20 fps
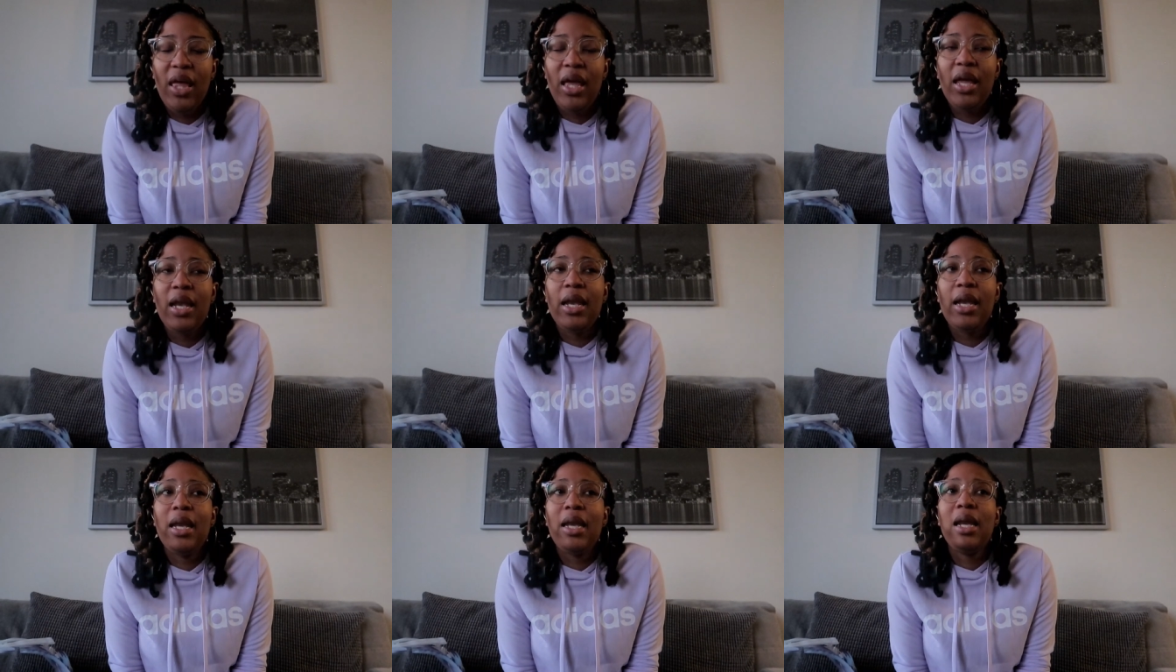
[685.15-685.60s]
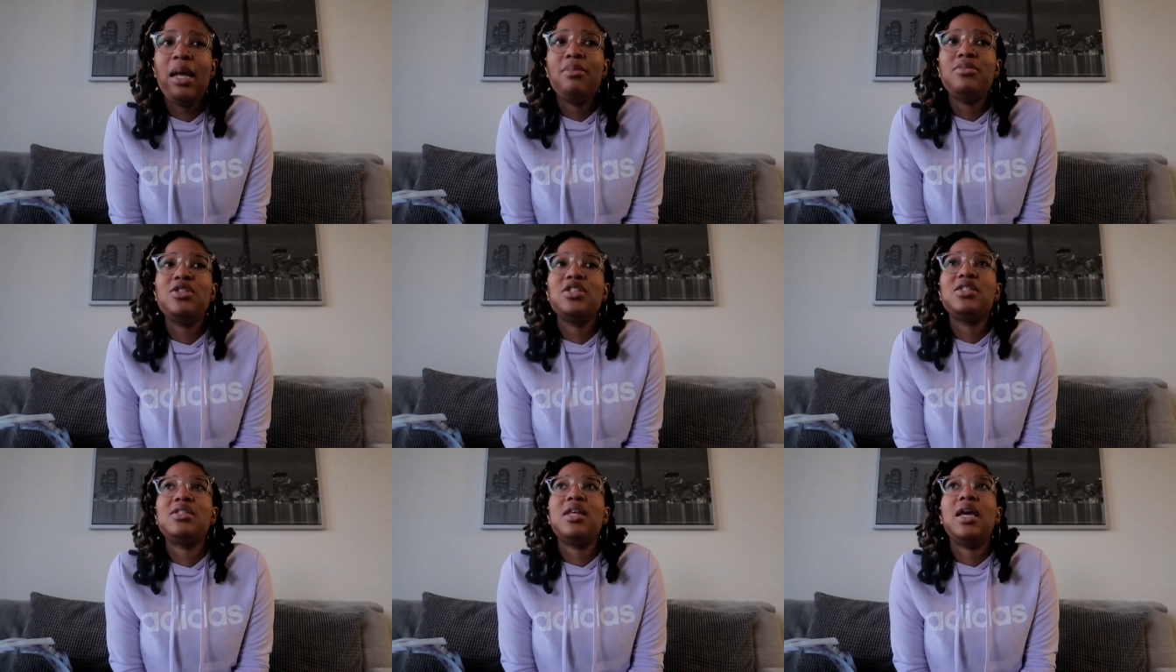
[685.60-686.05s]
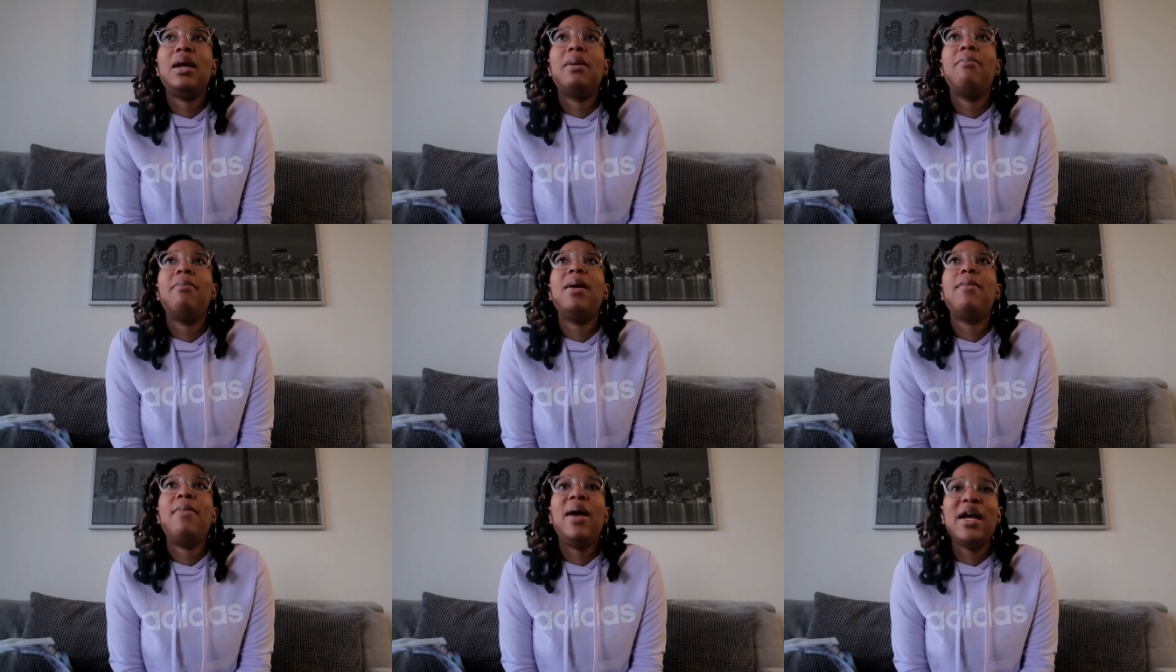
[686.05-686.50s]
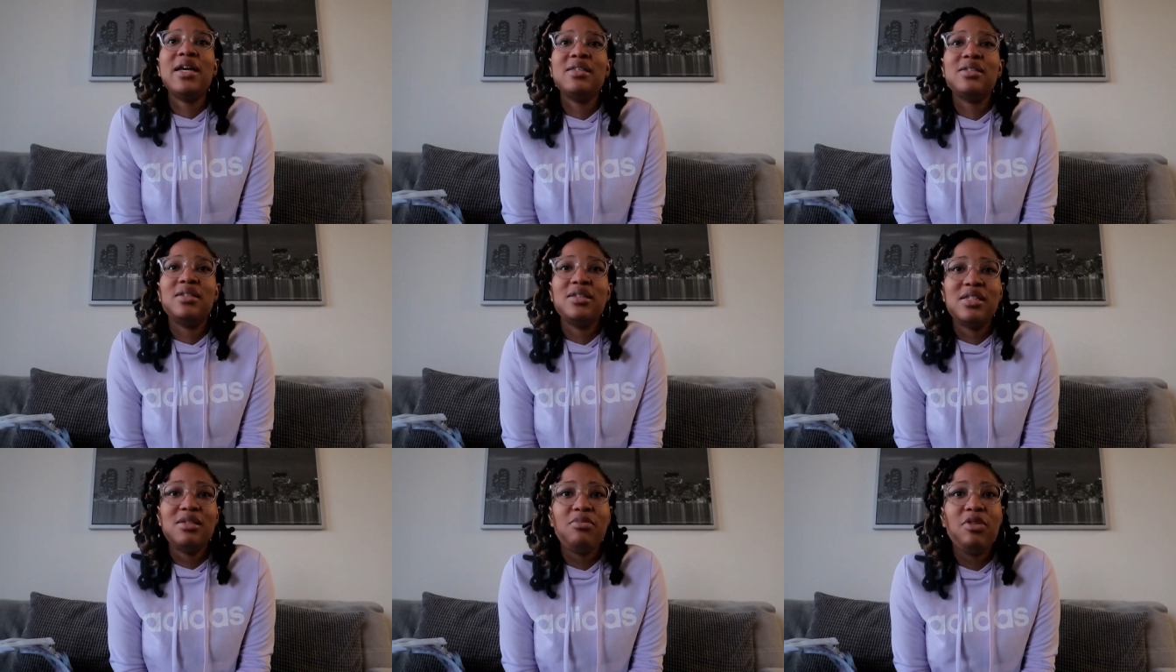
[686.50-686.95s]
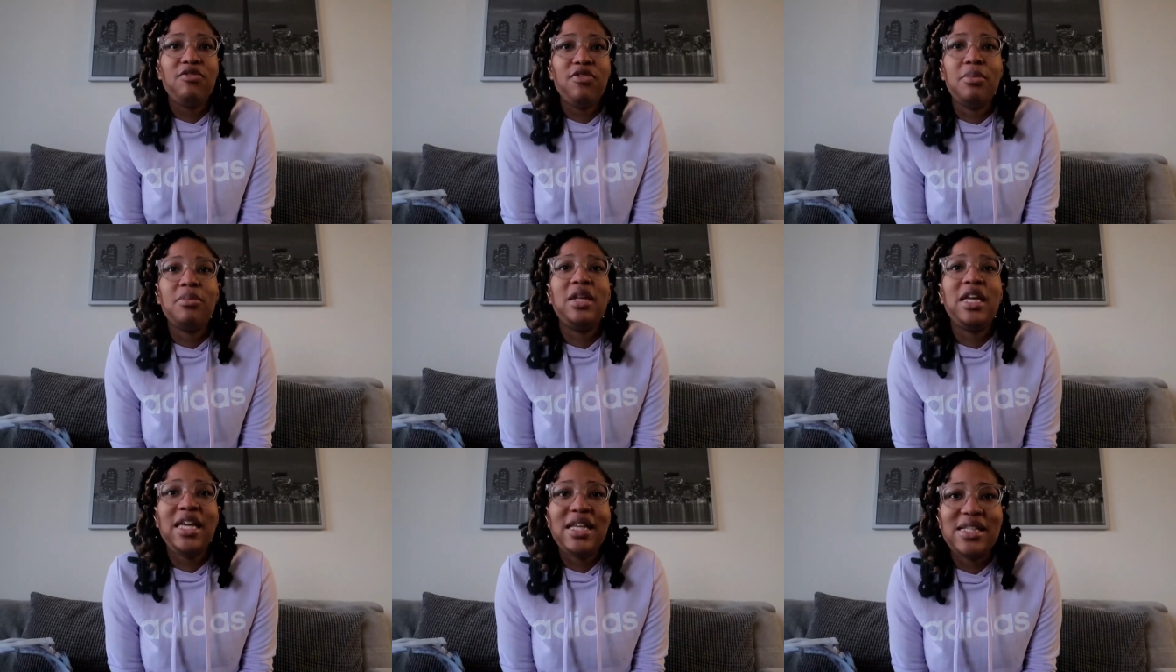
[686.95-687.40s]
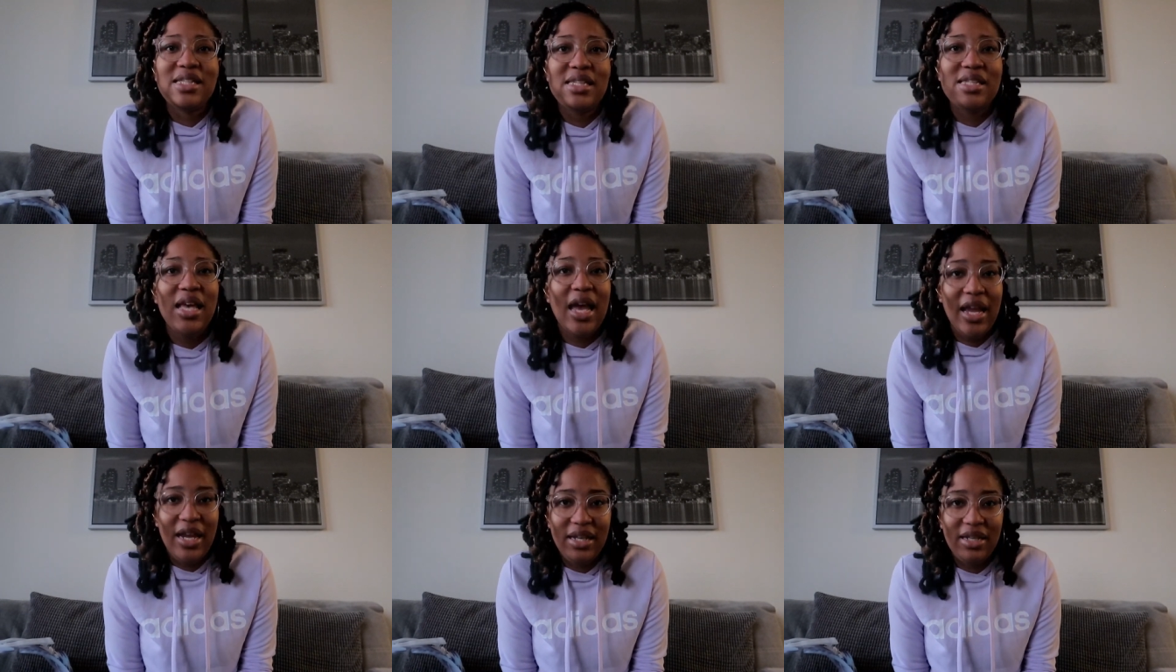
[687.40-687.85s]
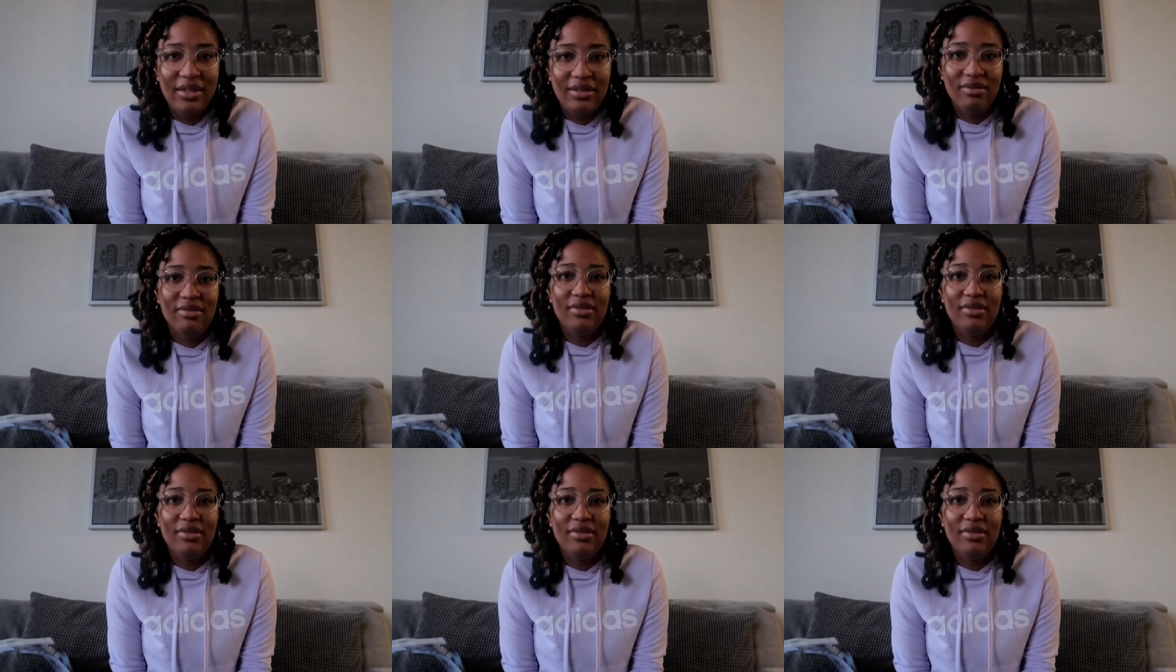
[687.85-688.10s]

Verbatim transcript: and I'm just like, my back is hurting me from the inside.